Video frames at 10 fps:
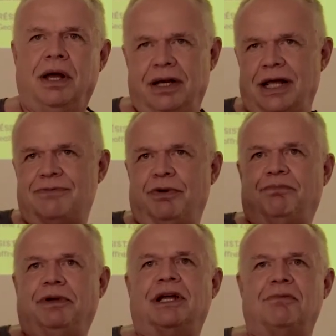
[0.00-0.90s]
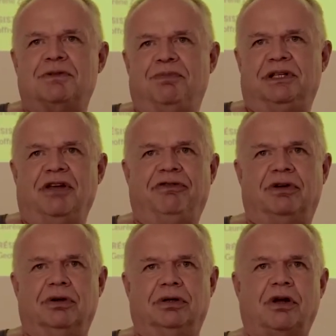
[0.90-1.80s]
And that's what becomes a bit
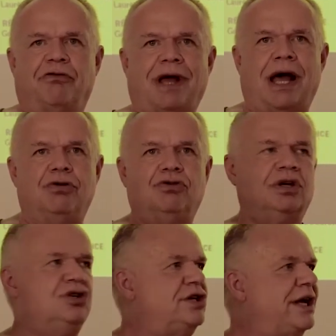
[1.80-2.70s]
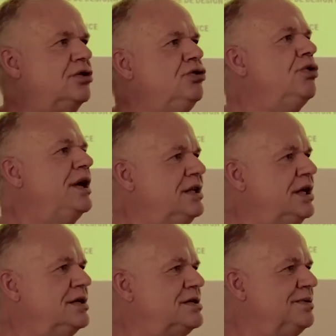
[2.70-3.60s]
difficult of how you inject new
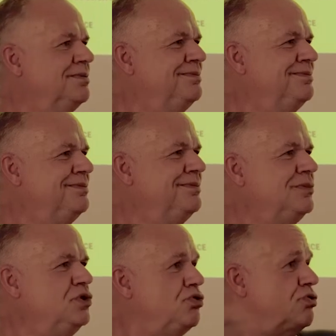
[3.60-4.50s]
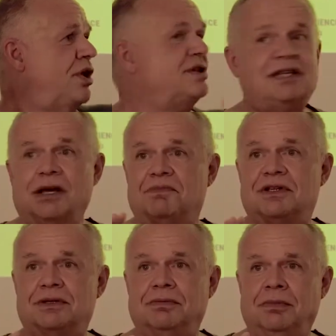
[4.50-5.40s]
ideas, new
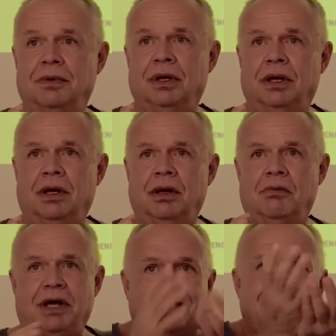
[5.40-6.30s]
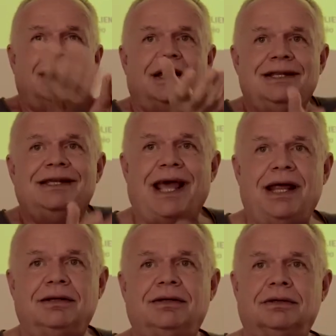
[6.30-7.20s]
concepts. But again, in the
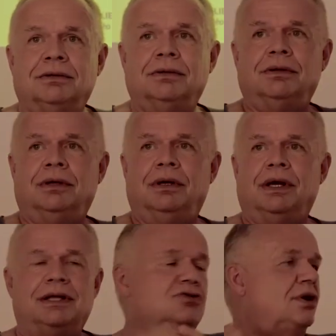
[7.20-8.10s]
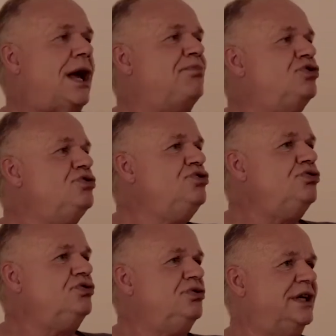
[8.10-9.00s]
end, it's not up to
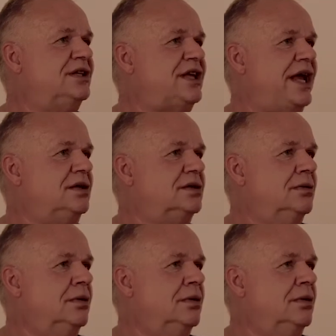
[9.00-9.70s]
you to dictate,